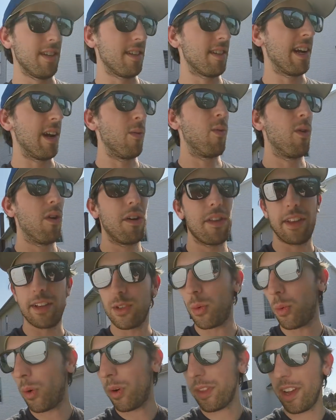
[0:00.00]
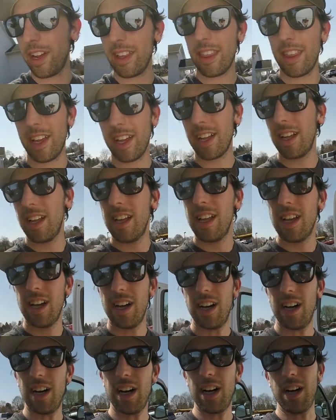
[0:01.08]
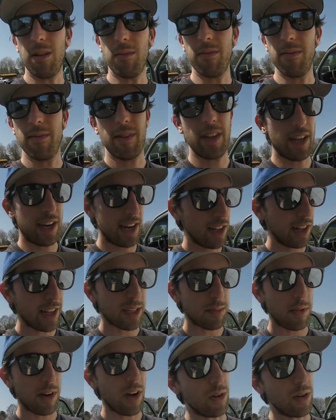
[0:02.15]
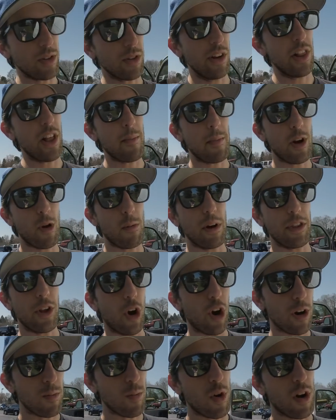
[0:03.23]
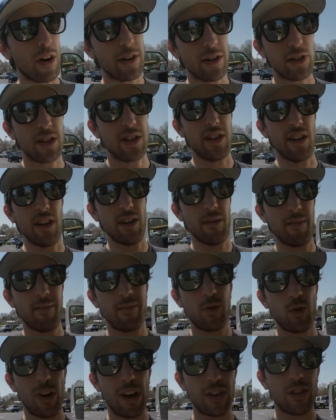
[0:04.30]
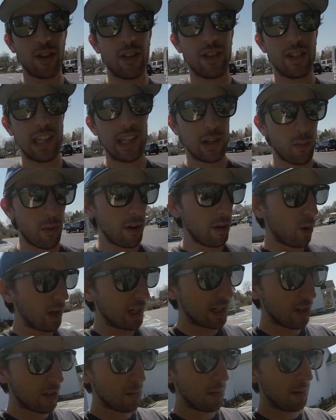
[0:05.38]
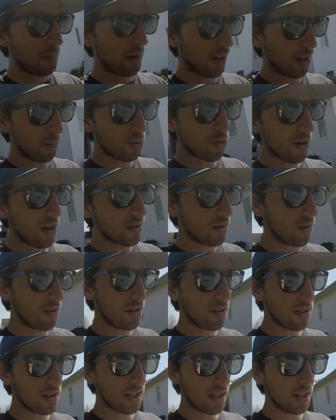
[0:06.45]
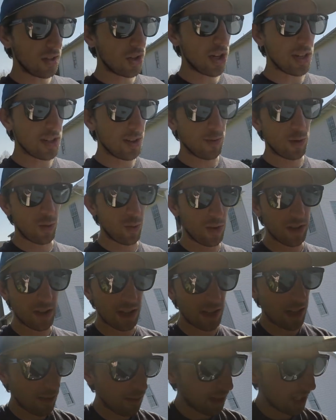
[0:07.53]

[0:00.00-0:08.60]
this thing worth? Is it worth anything? And he lets me So he let me know about the armoires, the dressers. He's the one who always tells me to pick up dressers and chest of drawers and stuff